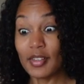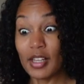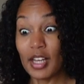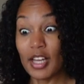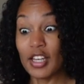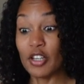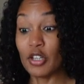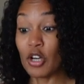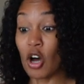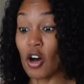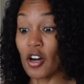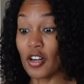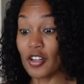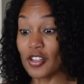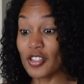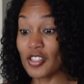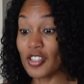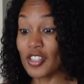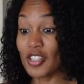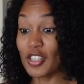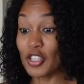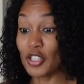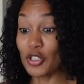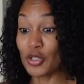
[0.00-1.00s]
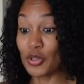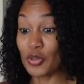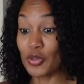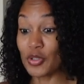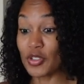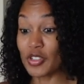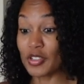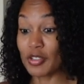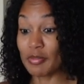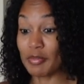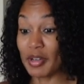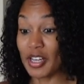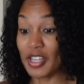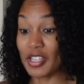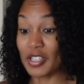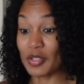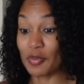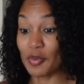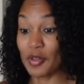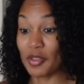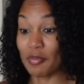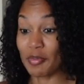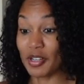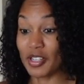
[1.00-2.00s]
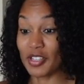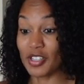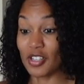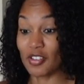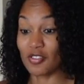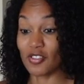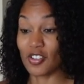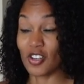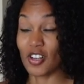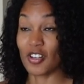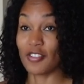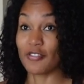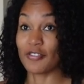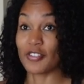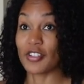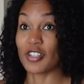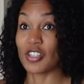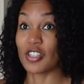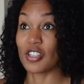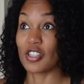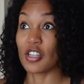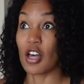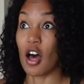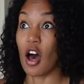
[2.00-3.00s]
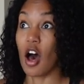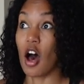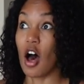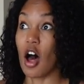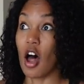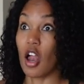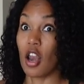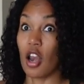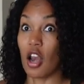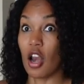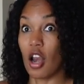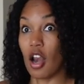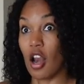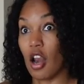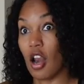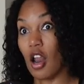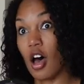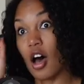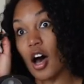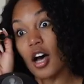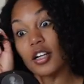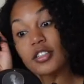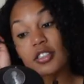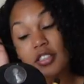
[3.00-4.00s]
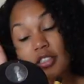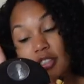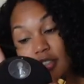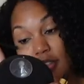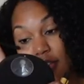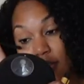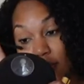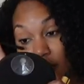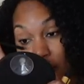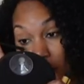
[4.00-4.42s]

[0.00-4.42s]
It honestly used to mess with my self-confidence a lot.